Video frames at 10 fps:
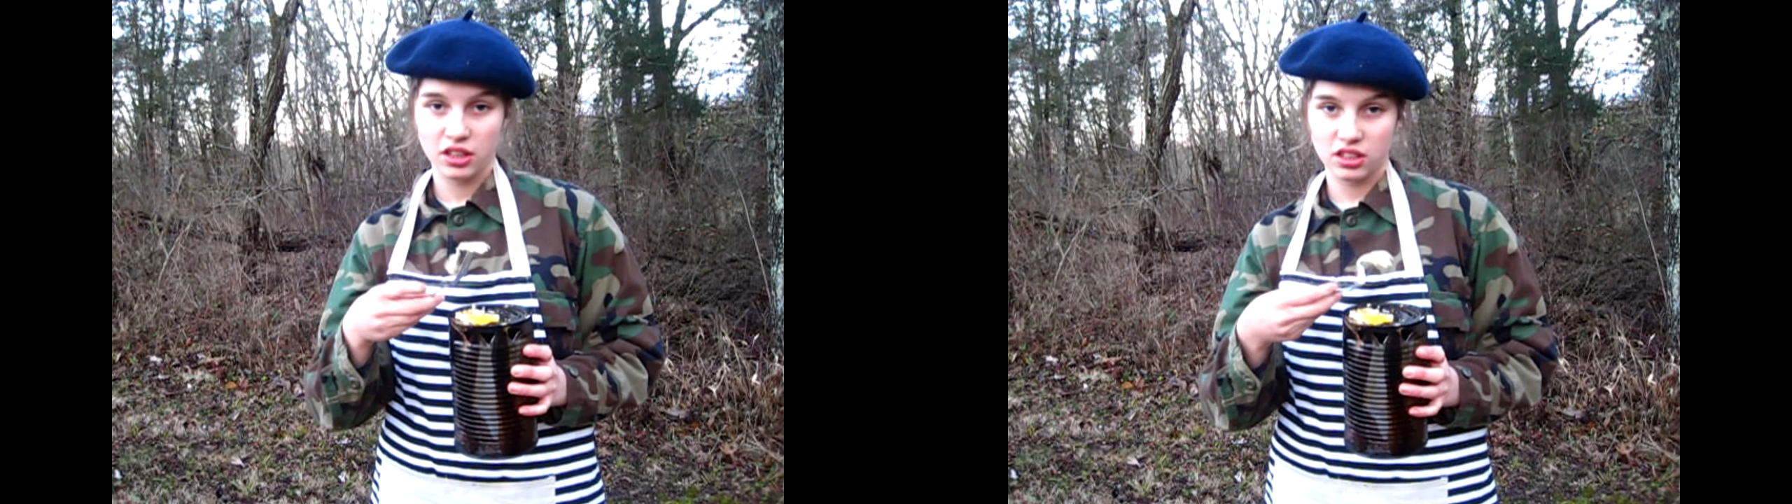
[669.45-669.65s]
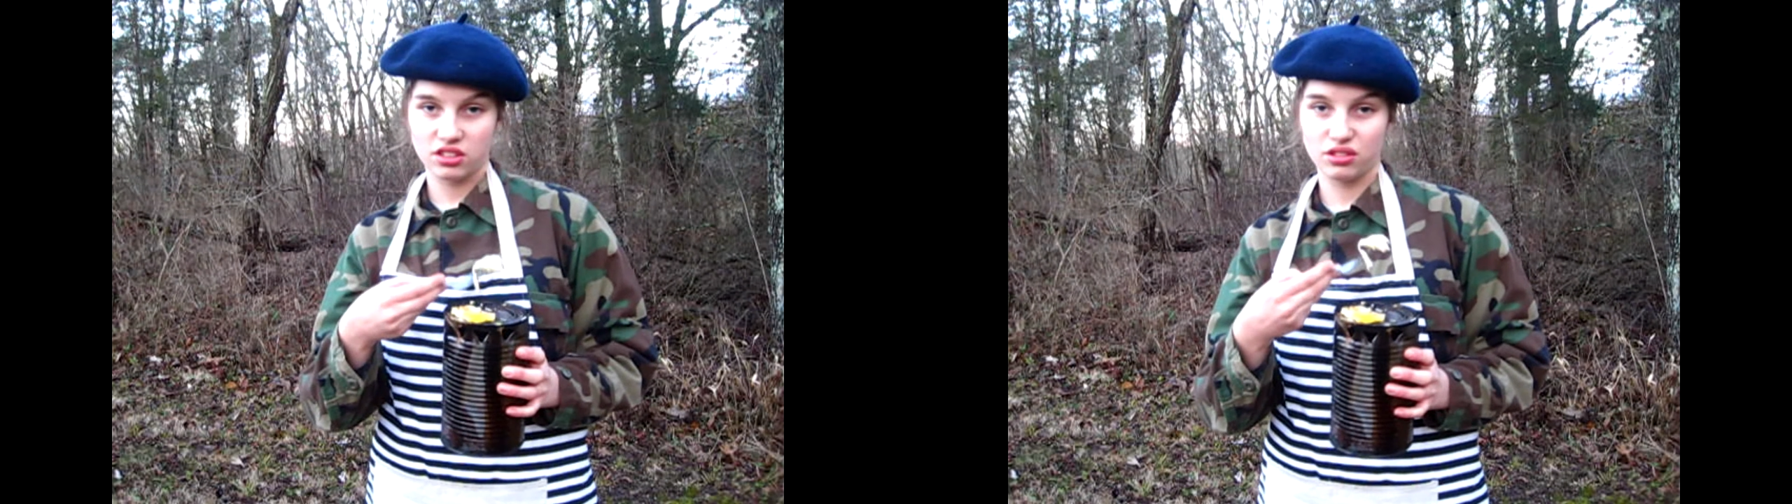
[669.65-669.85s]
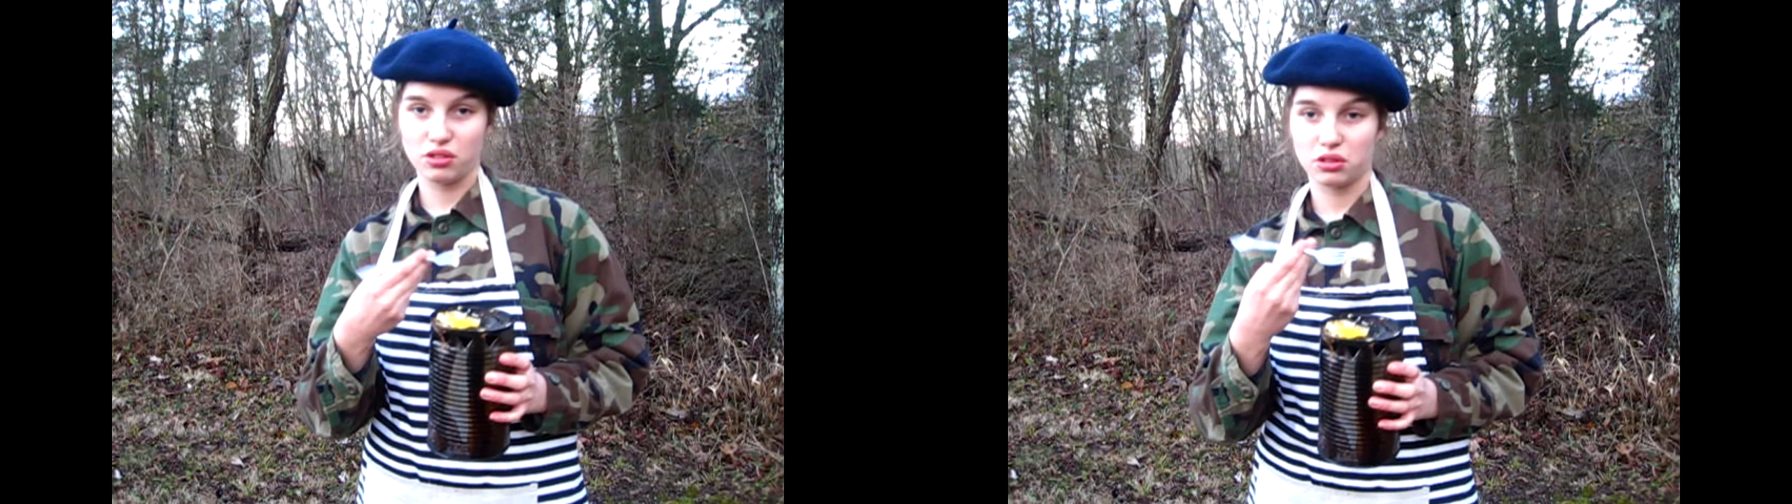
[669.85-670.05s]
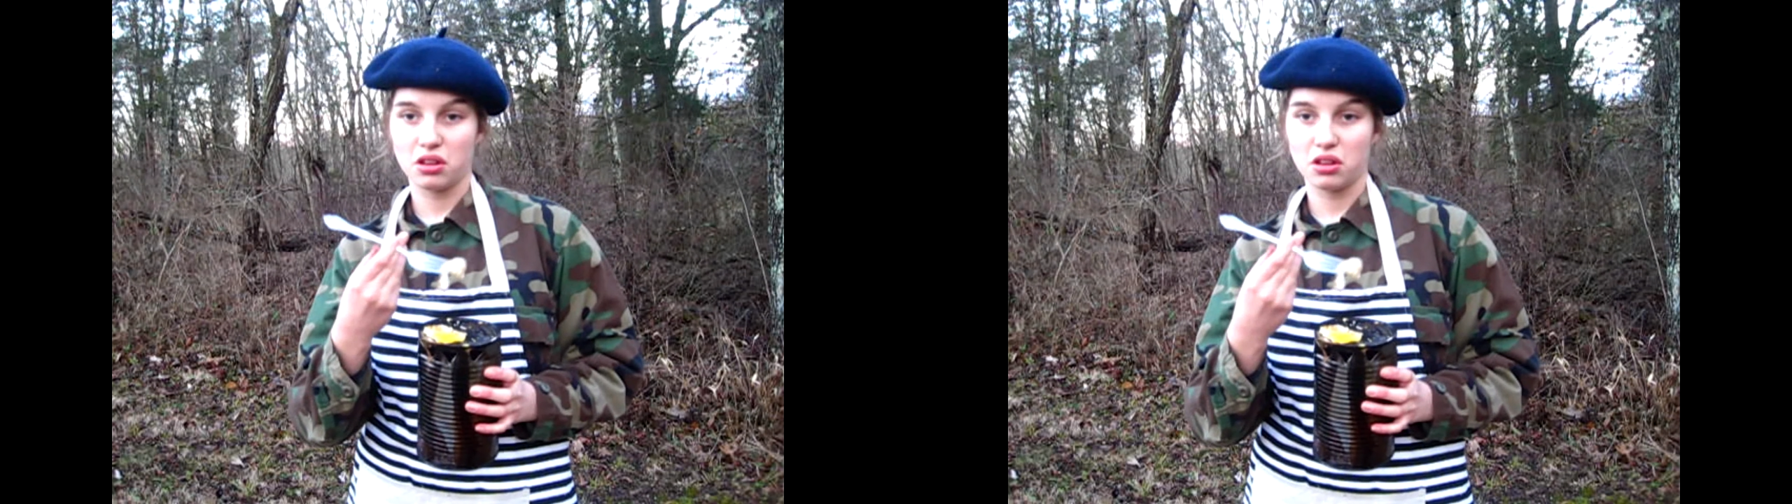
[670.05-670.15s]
is not